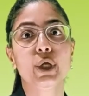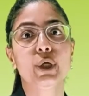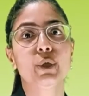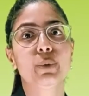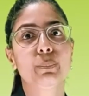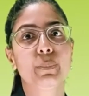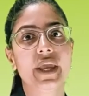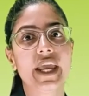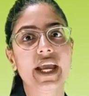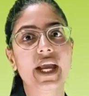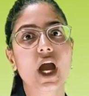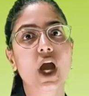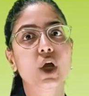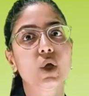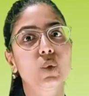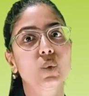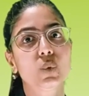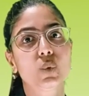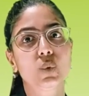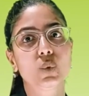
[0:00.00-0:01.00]
to make a
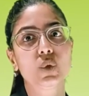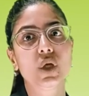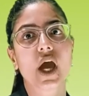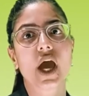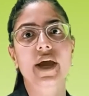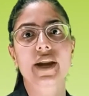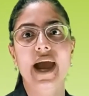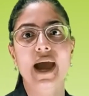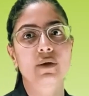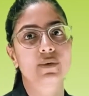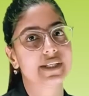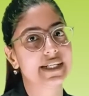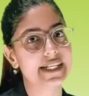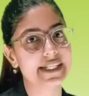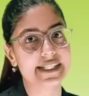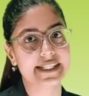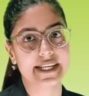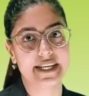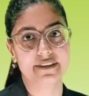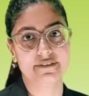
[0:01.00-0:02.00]
cocoon around
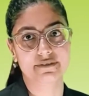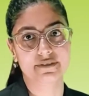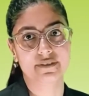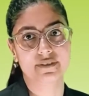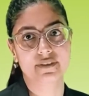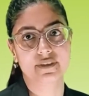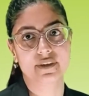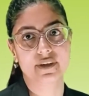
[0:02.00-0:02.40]
itself.